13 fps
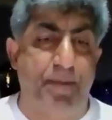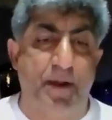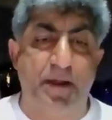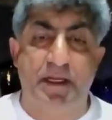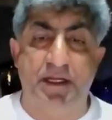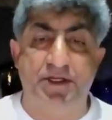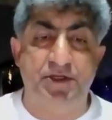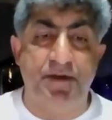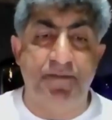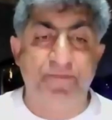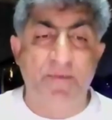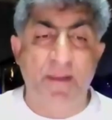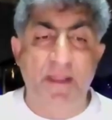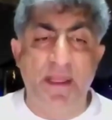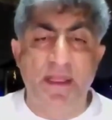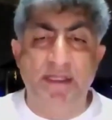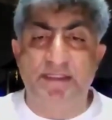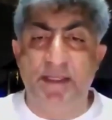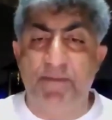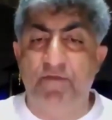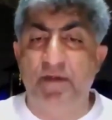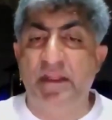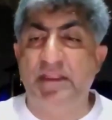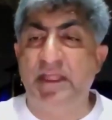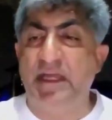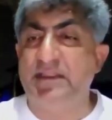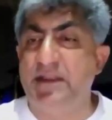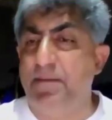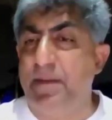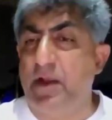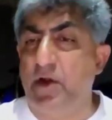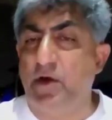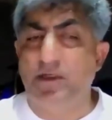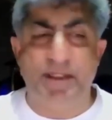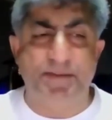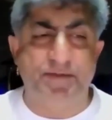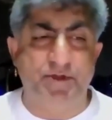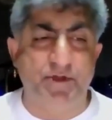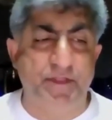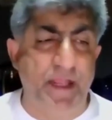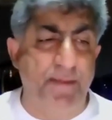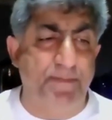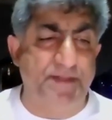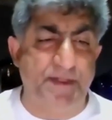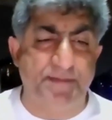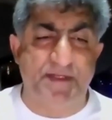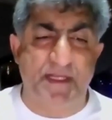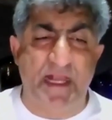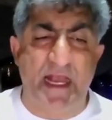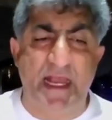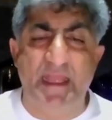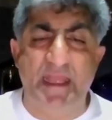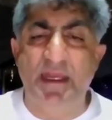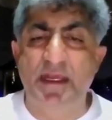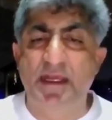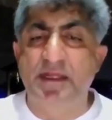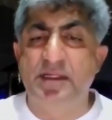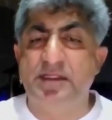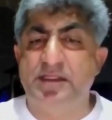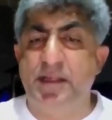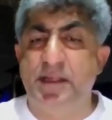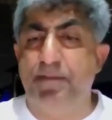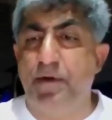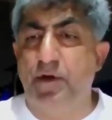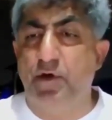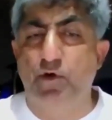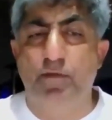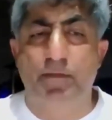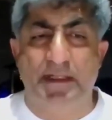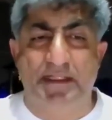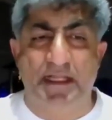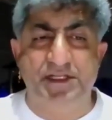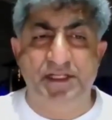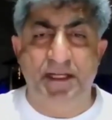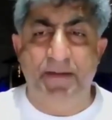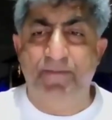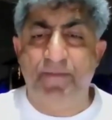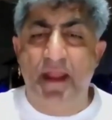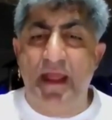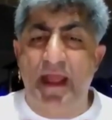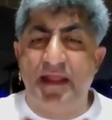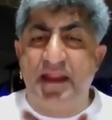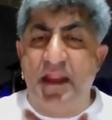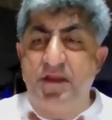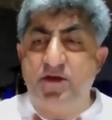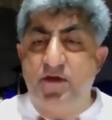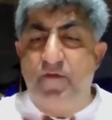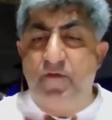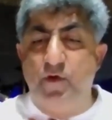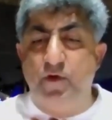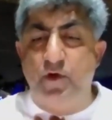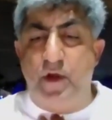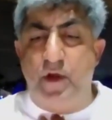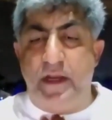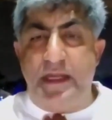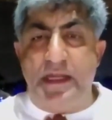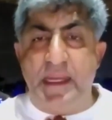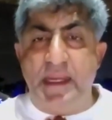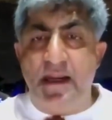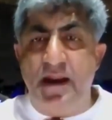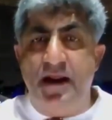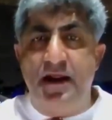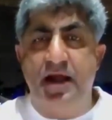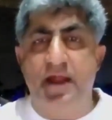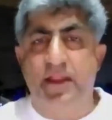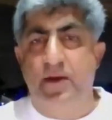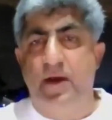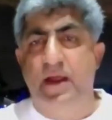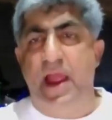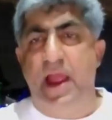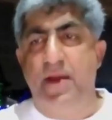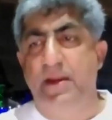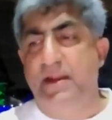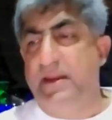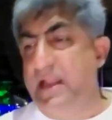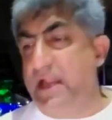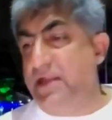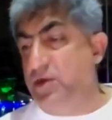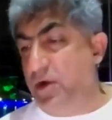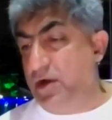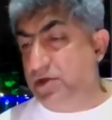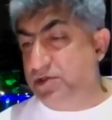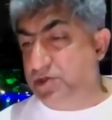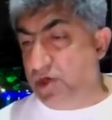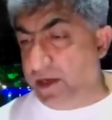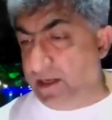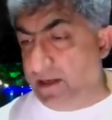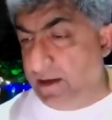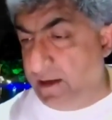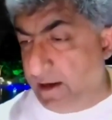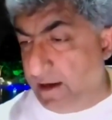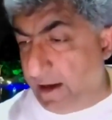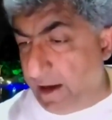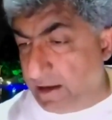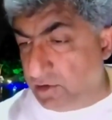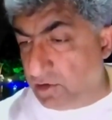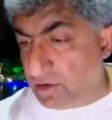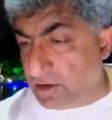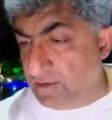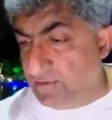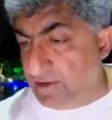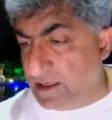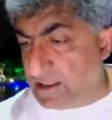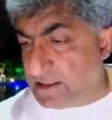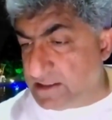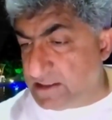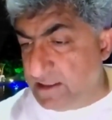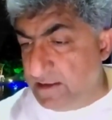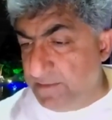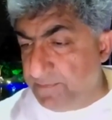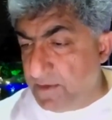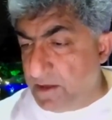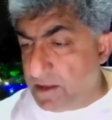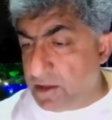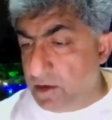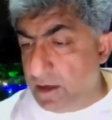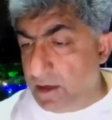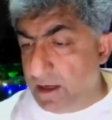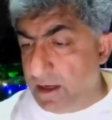Pankaj, sip Vinita, sip Bliko, sip Sudeep, sip Sagai, sip Roop Mataji. And the rest of you, you are hidden. So I will let you all join at your convenience. So